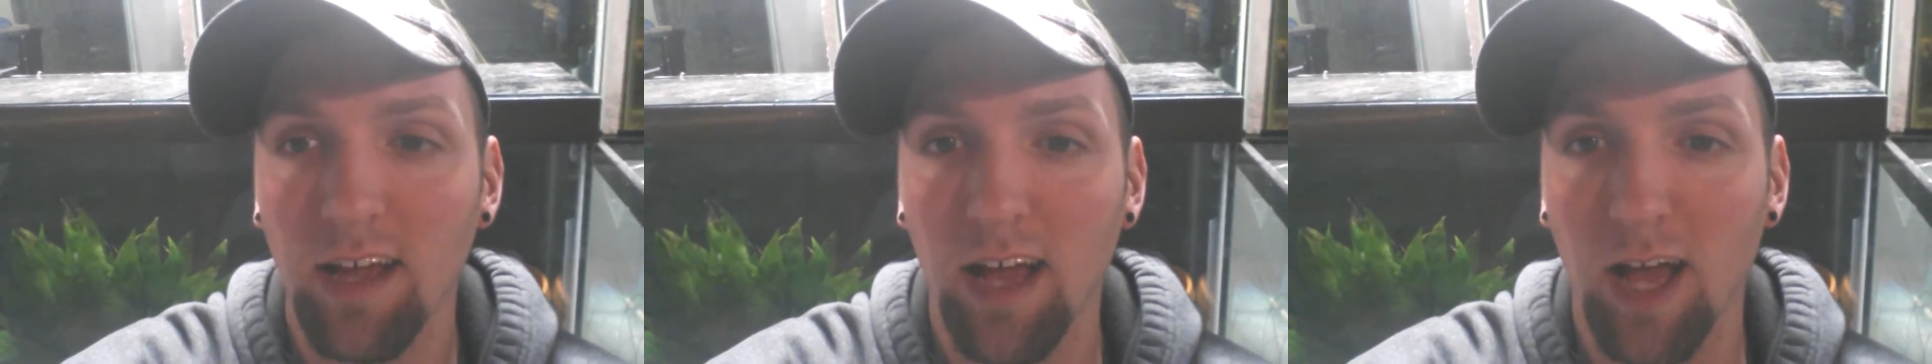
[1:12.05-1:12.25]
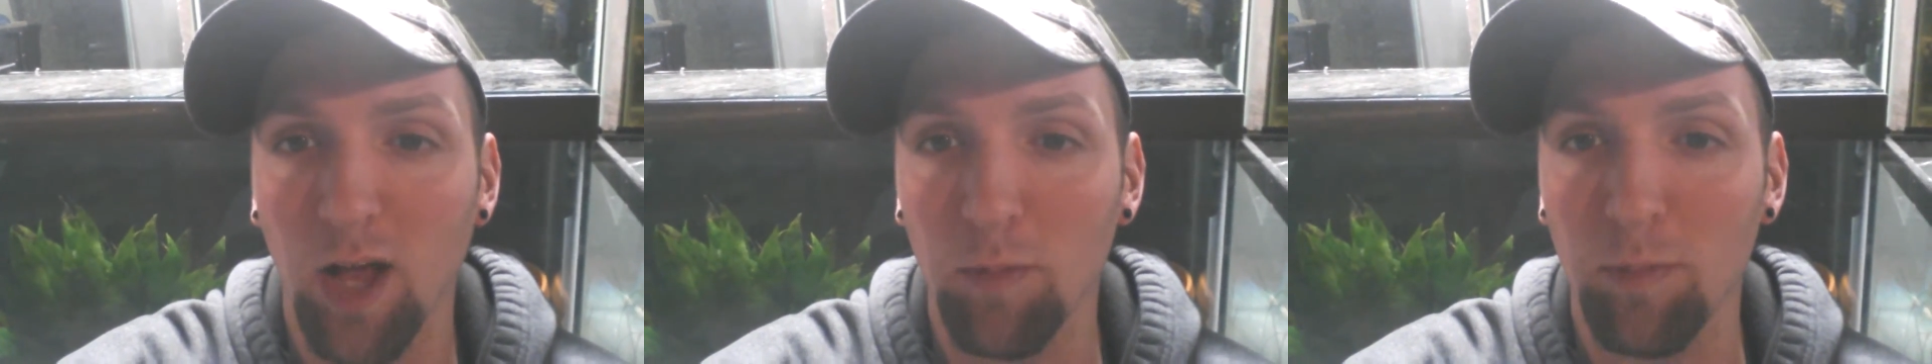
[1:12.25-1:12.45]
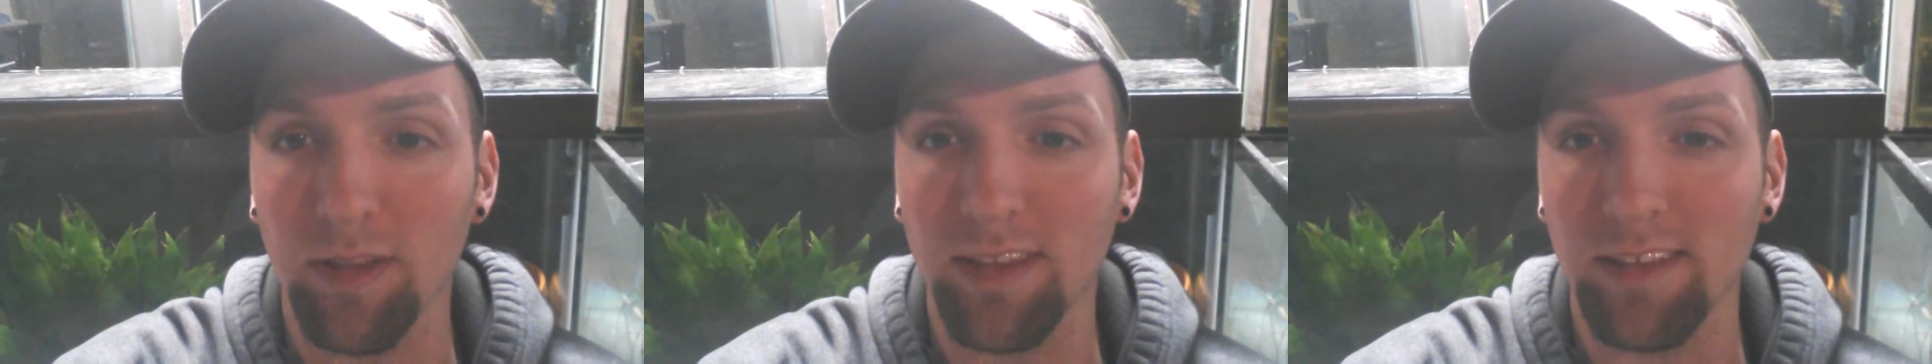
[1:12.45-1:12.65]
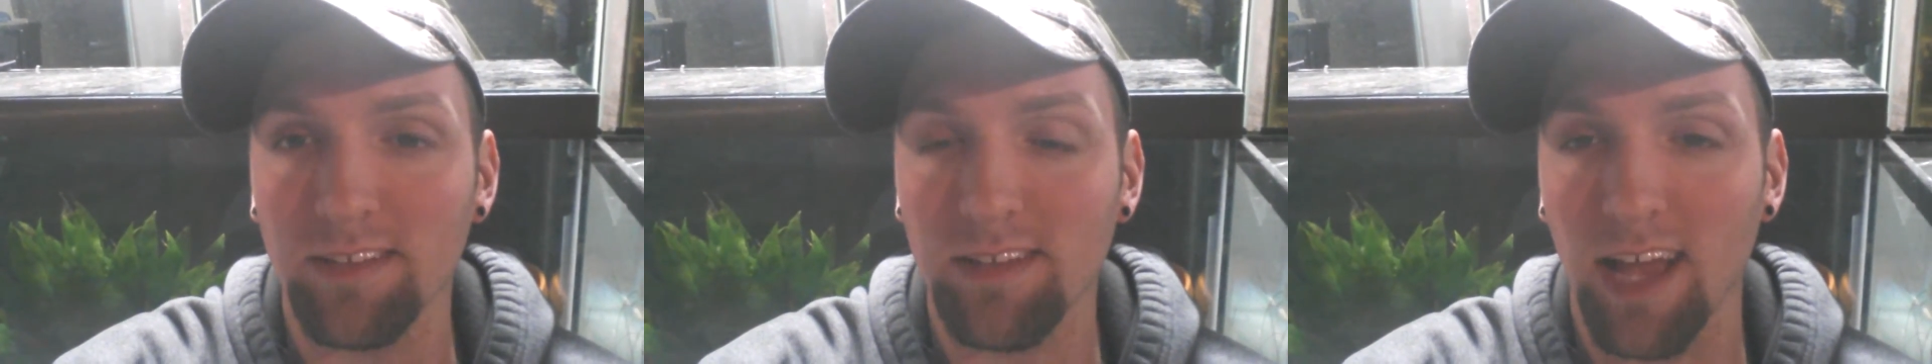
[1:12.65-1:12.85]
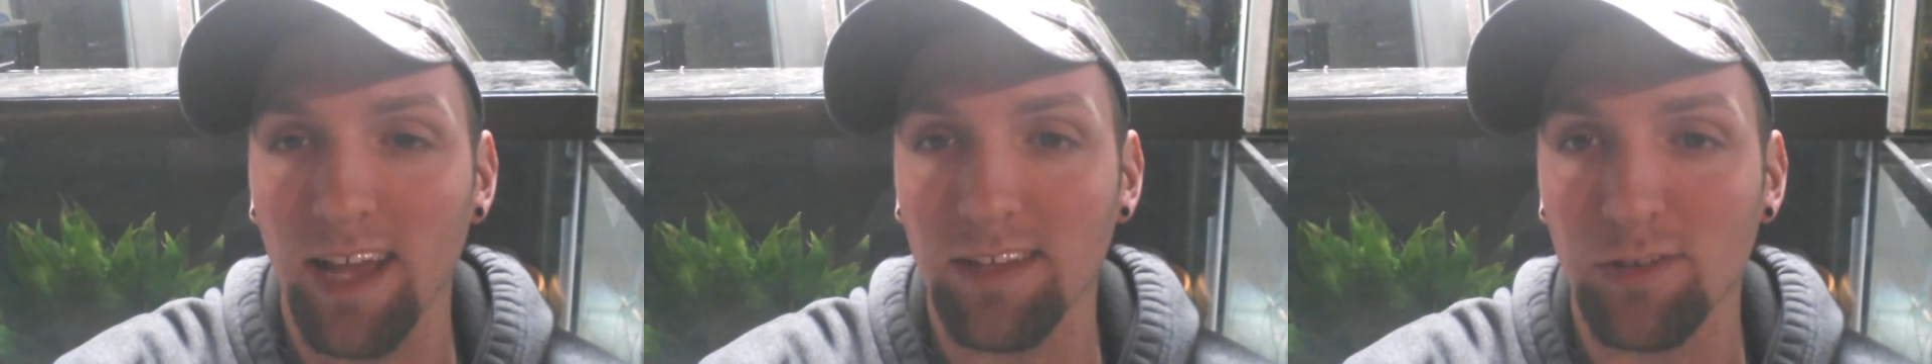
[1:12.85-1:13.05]
But
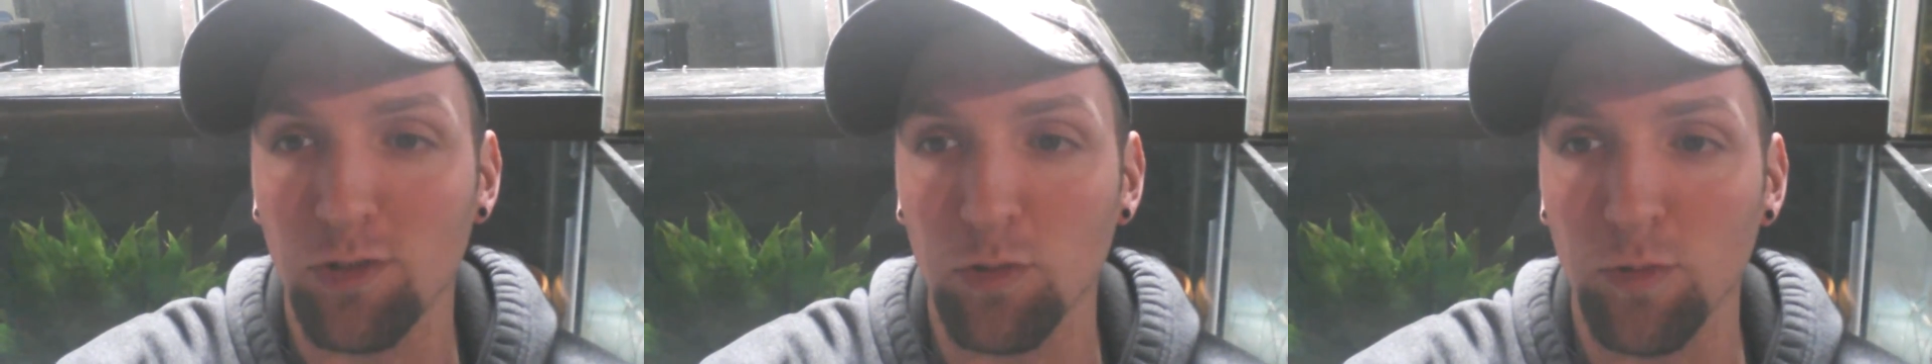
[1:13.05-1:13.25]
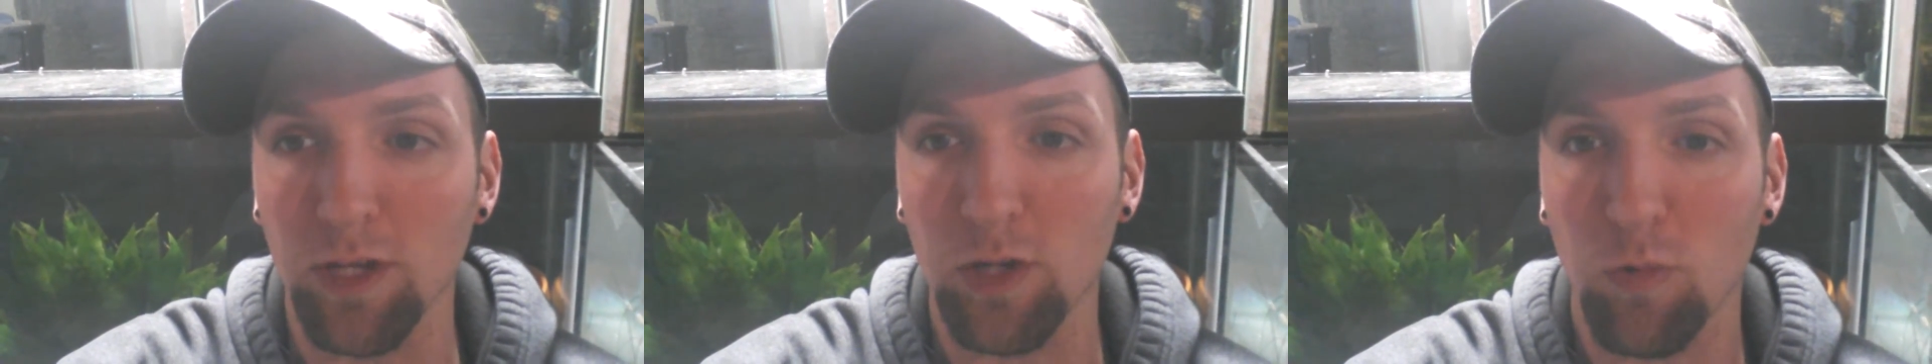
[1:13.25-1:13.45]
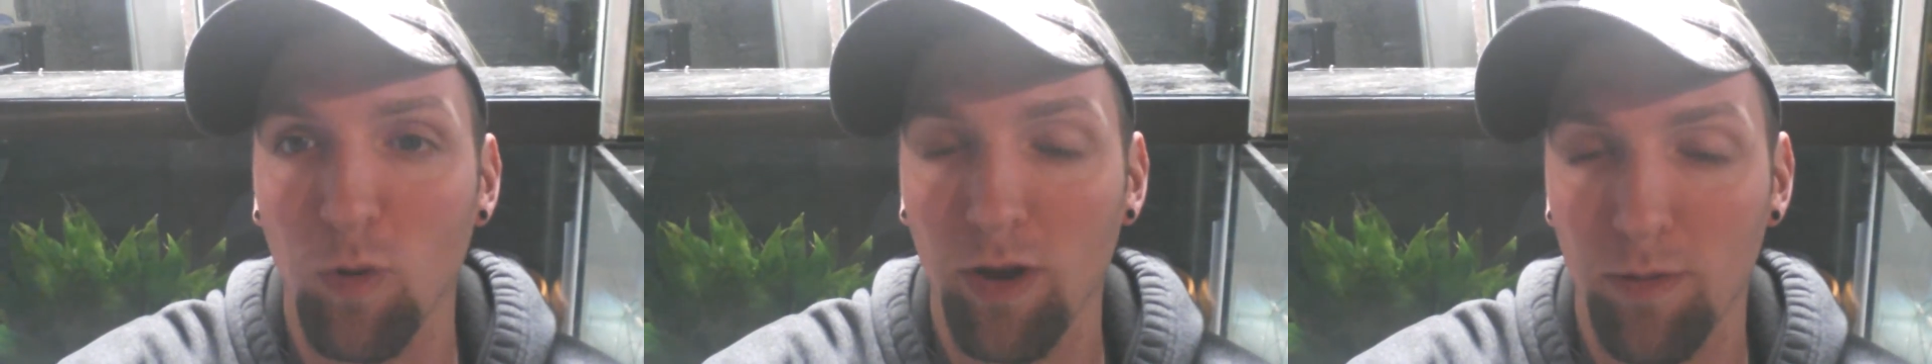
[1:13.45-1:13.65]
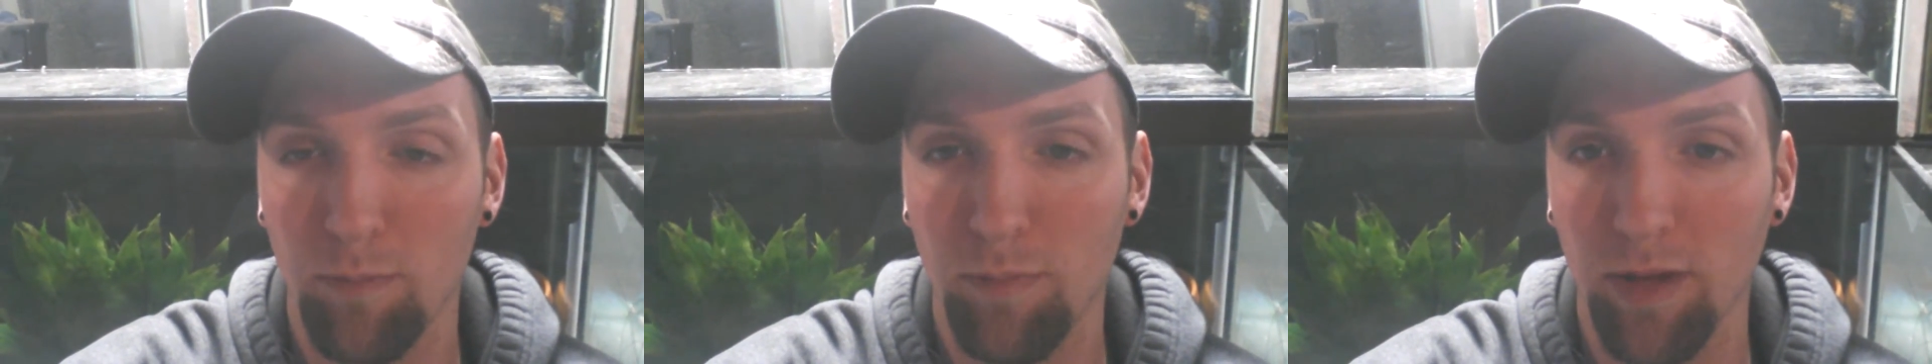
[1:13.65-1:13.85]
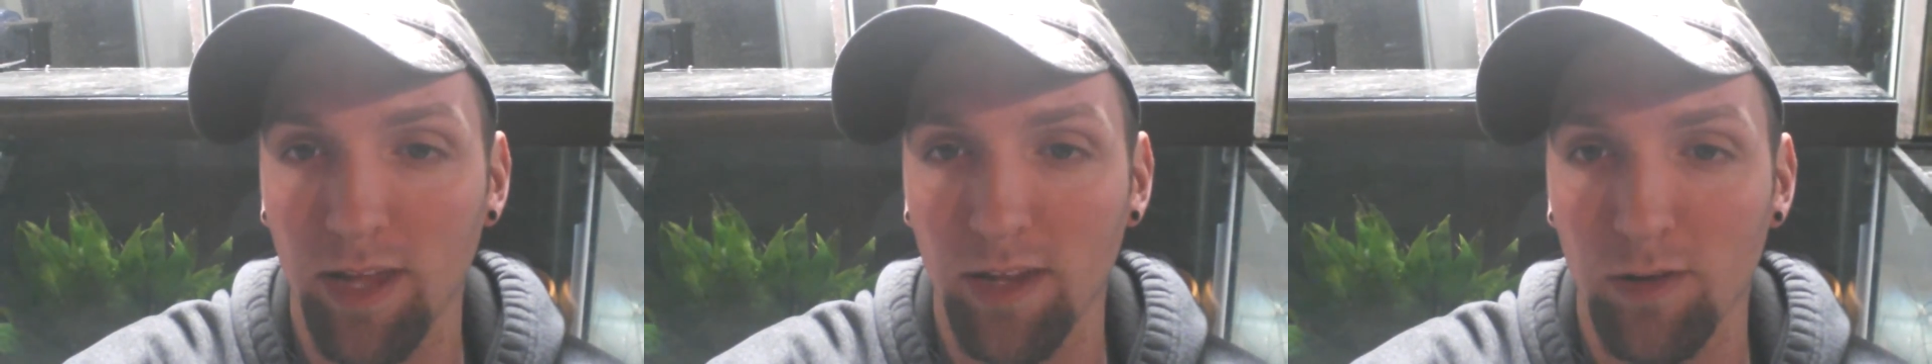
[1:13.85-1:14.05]
these guys do eat quite a
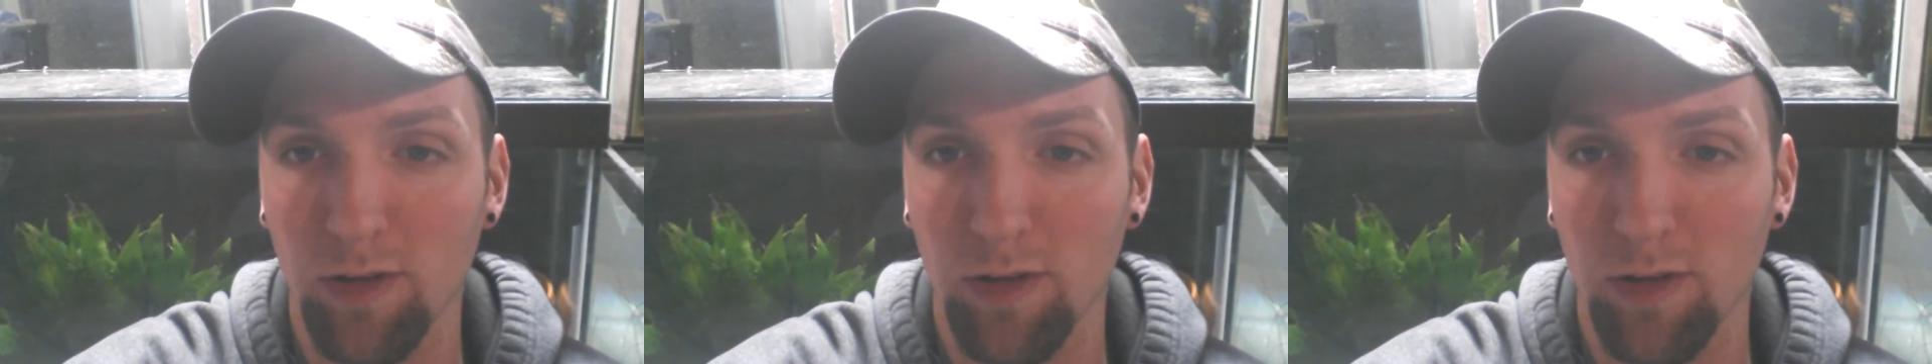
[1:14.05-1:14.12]
bit.